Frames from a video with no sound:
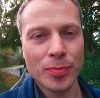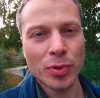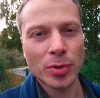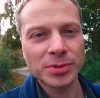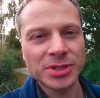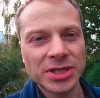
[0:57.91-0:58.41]

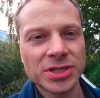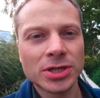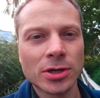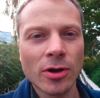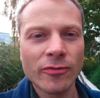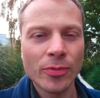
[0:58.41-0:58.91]

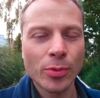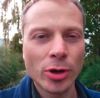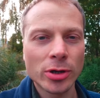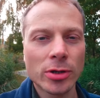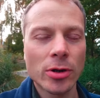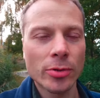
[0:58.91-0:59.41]
proposition of a
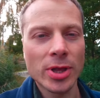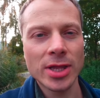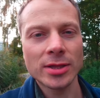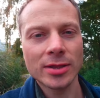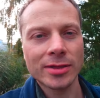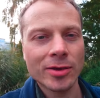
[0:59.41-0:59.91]
product
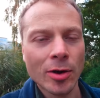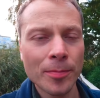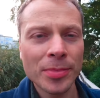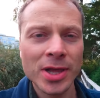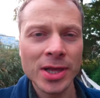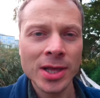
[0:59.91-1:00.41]
oriented
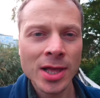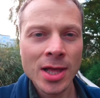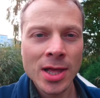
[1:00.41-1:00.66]
company.